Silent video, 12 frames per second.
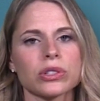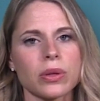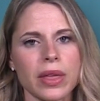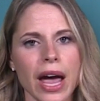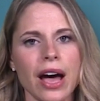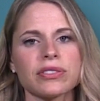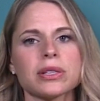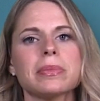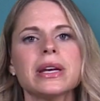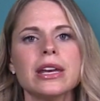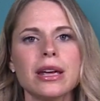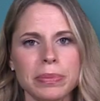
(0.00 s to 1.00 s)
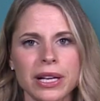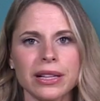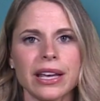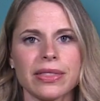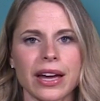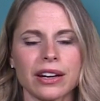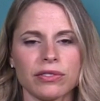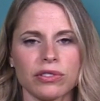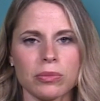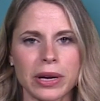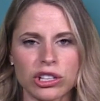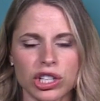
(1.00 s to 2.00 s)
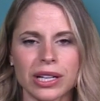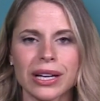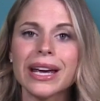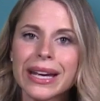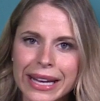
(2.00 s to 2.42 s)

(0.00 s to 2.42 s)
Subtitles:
So they have to manipulate that information,